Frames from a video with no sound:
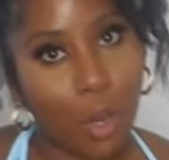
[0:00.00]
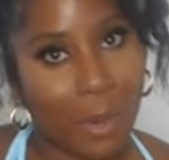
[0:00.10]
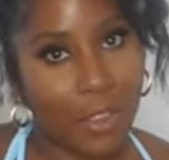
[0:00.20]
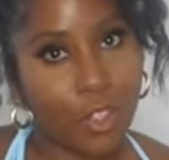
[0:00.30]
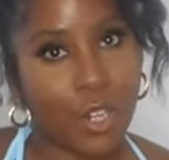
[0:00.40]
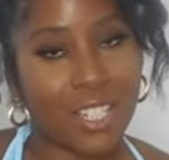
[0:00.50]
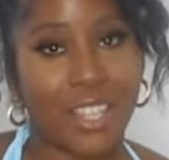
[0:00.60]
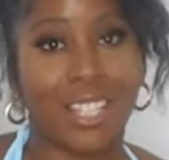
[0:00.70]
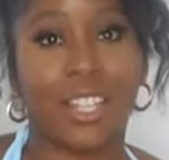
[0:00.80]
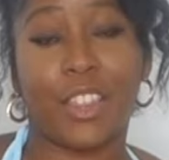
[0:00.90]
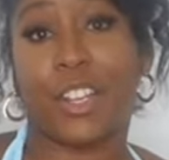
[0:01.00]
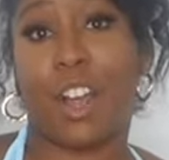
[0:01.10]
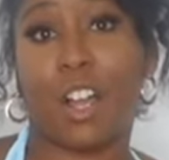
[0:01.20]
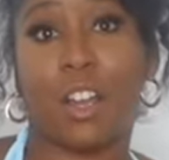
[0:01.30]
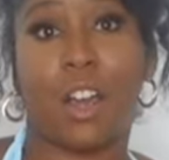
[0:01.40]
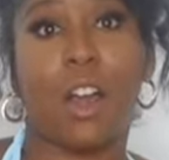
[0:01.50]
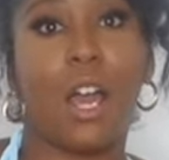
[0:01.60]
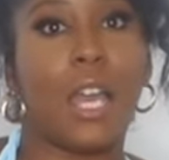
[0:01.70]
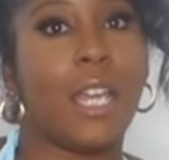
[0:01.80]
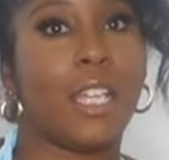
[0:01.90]
about the dress. I think like the colour
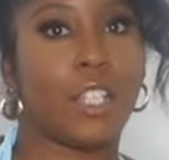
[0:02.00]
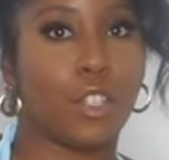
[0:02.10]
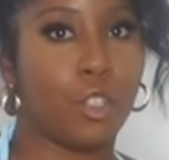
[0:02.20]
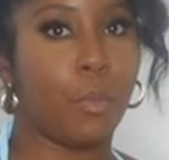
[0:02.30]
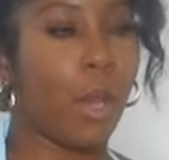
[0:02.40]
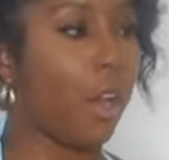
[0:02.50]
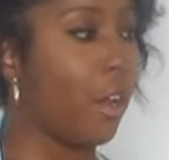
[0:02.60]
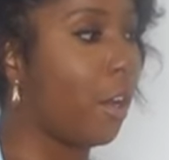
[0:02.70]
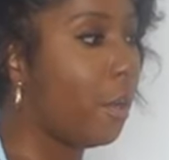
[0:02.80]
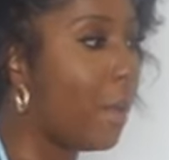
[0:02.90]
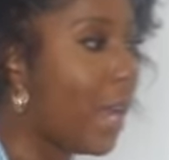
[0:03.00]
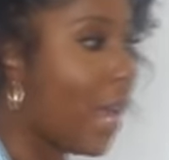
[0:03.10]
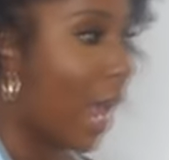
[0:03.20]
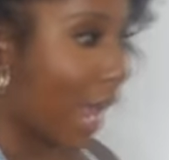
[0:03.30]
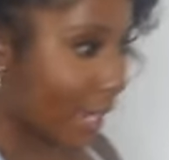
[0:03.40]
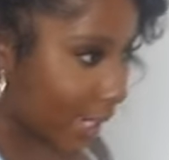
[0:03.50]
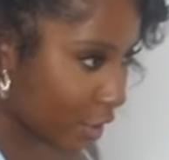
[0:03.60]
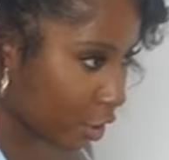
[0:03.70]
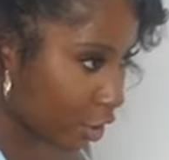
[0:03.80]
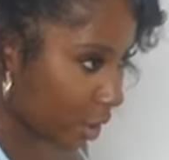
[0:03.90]
is superb, and I
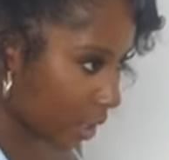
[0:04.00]
could